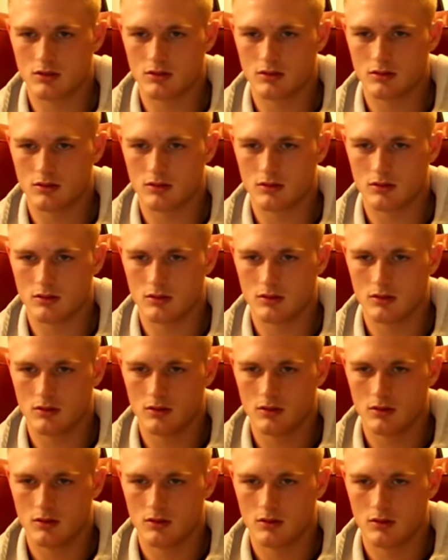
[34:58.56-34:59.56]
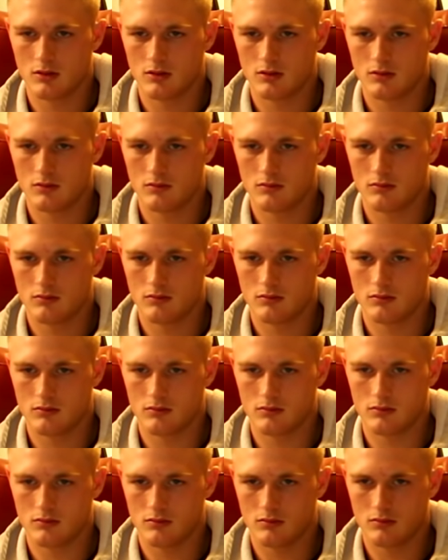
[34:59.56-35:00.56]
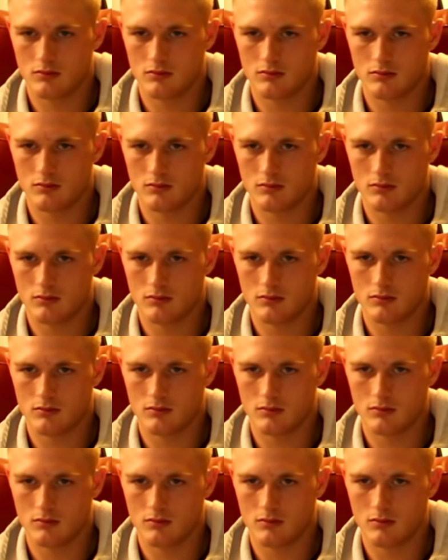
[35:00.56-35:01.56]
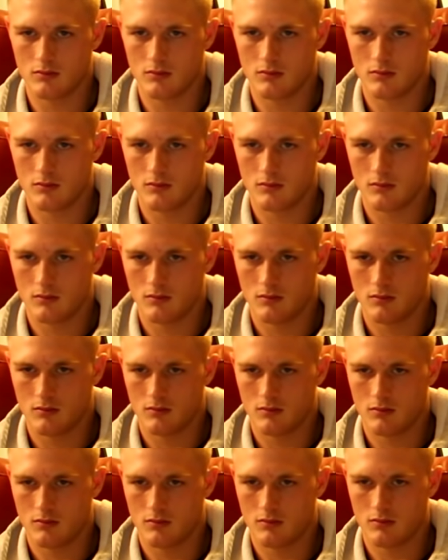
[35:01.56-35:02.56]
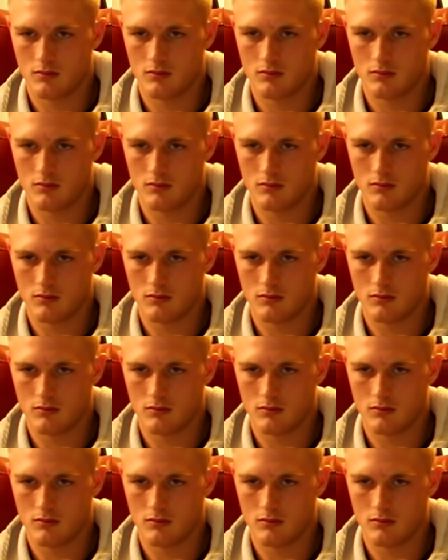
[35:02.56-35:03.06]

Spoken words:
This person isn't speaking.